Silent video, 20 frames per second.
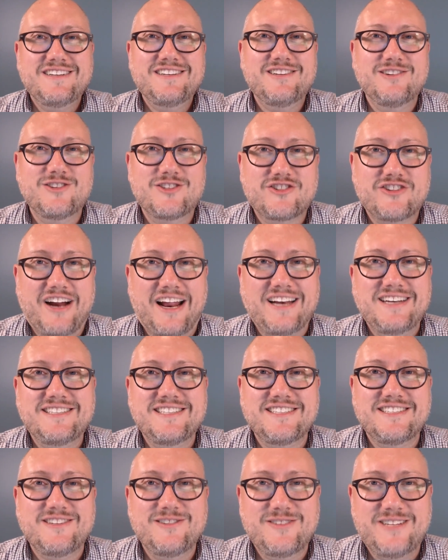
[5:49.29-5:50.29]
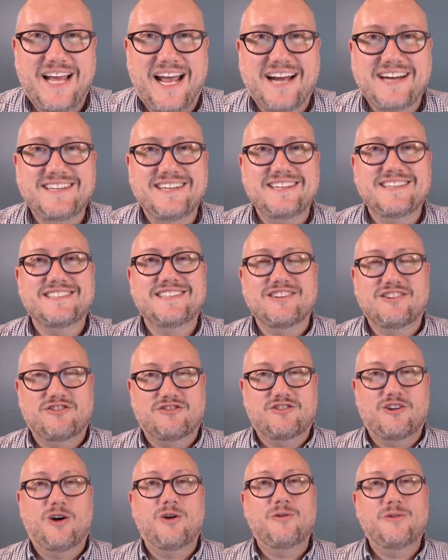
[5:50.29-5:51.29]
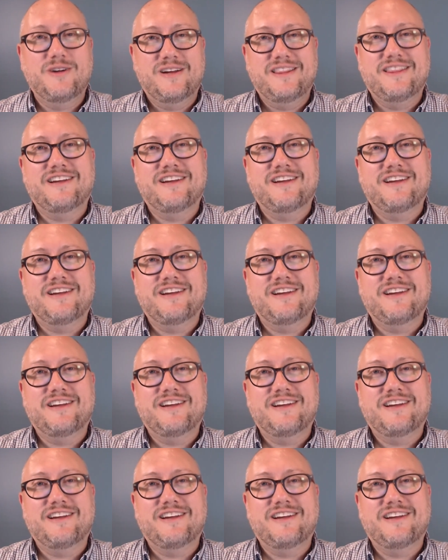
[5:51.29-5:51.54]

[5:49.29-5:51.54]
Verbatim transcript: new strategies, new tactics to grow